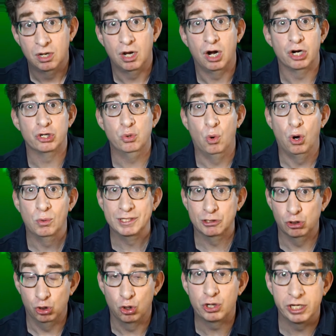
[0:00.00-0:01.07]
are you always
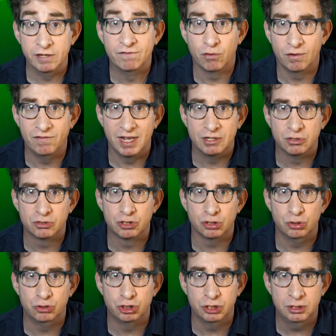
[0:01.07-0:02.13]
looking for a vendor
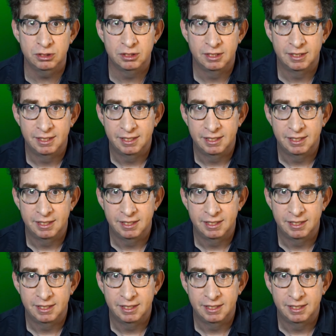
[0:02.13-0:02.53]
solution?